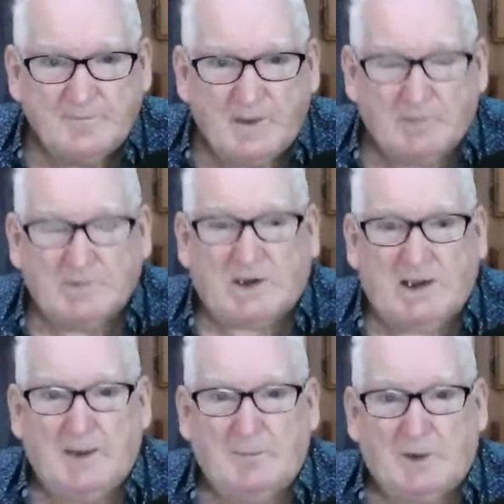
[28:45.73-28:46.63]
It was
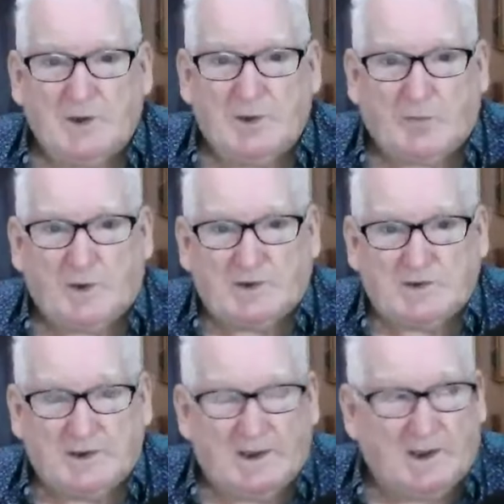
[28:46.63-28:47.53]
claimed by the French,
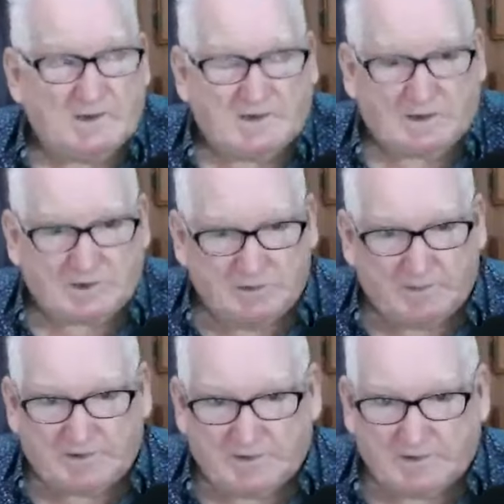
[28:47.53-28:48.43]
a large section of
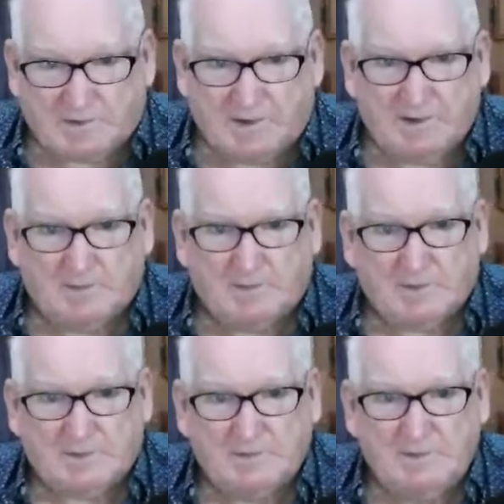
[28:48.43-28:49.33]
Western Australia
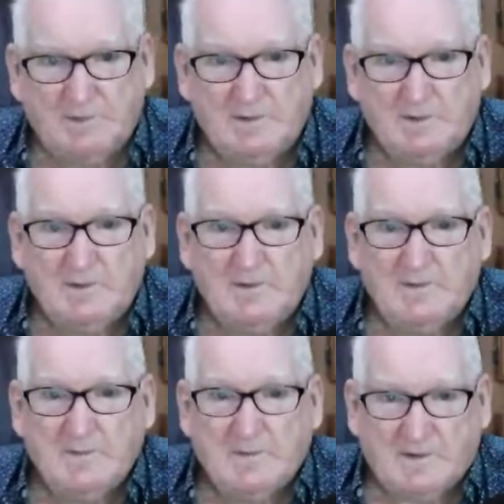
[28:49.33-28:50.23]
was.
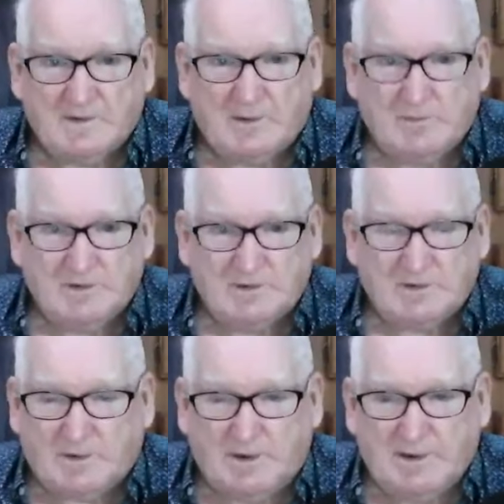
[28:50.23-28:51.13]
And so was
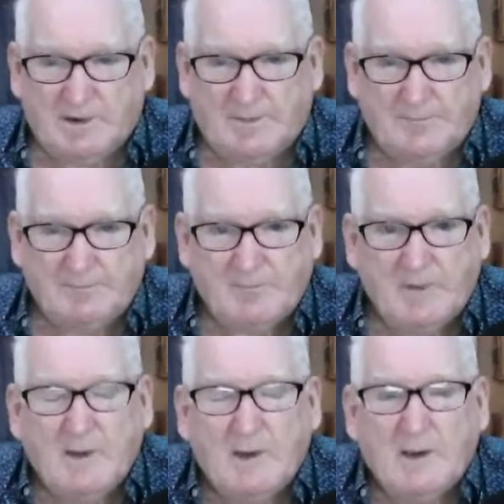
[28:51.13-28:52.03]
Australia.
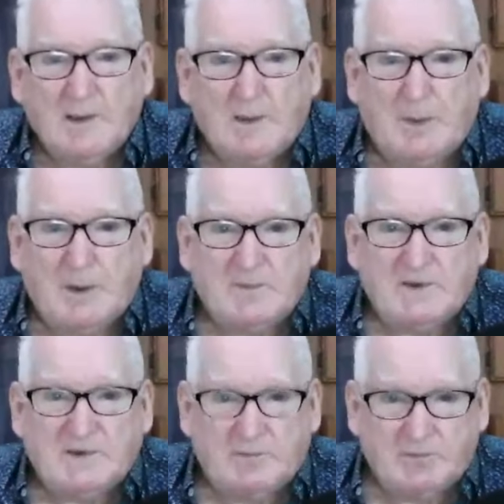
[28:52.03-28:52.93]
The
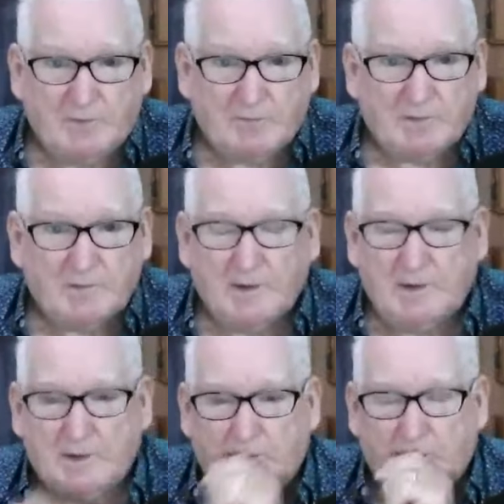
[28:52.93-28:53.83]
Pygmies have lived
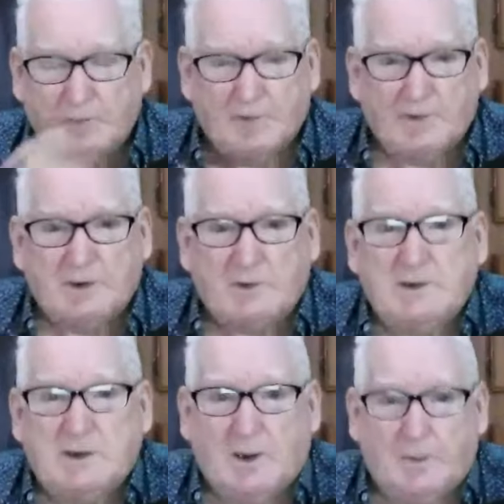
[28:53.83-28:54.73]
here, or the
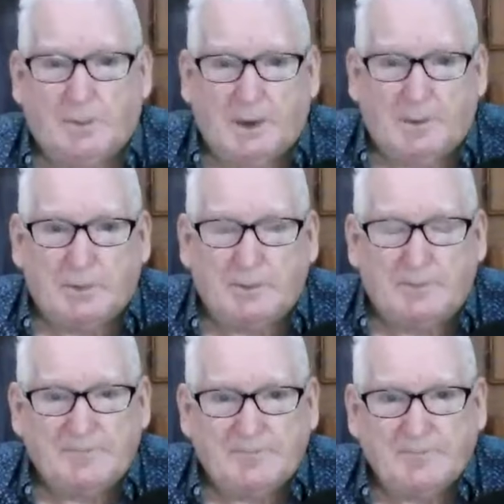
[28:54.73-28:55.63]
Negrito people.
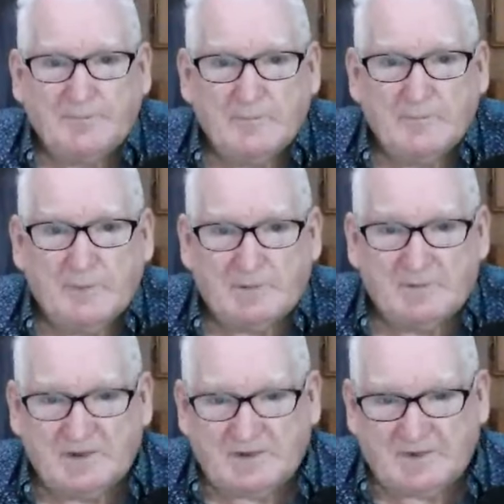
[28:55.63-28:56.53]

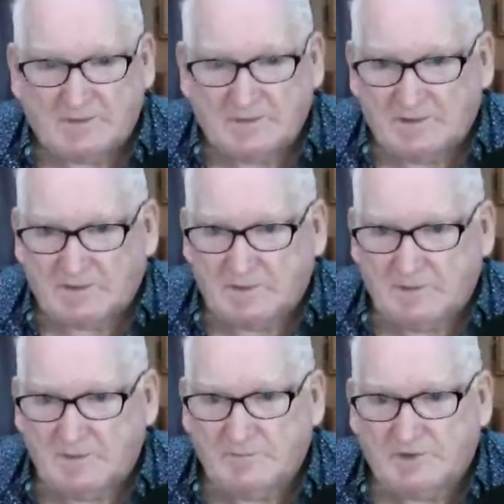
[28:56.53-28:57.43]
Pygmy
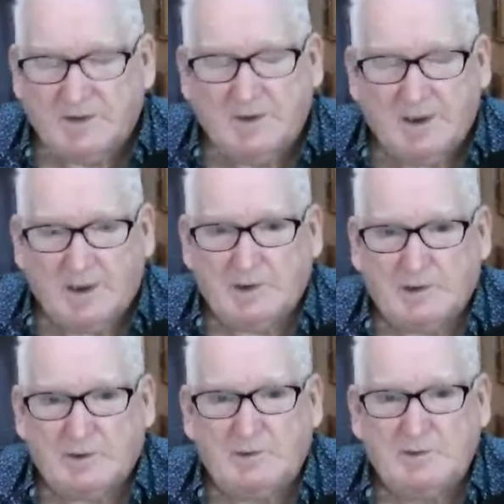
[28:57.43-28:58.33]
seems a
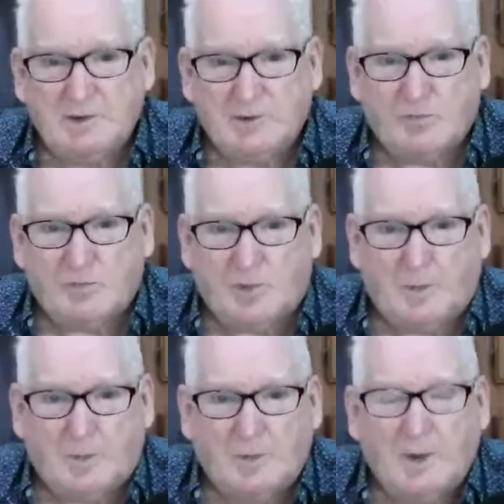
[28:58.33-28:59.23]
little
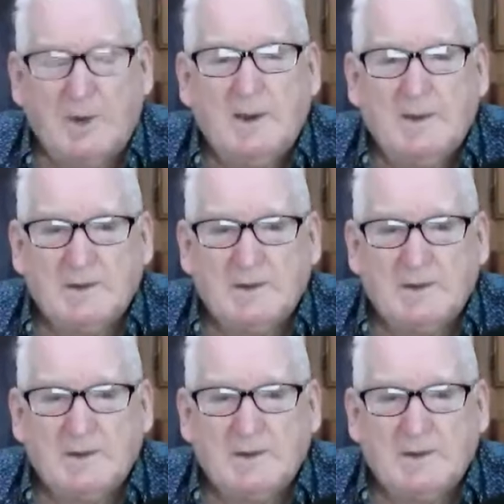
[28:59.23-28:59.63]
informal. The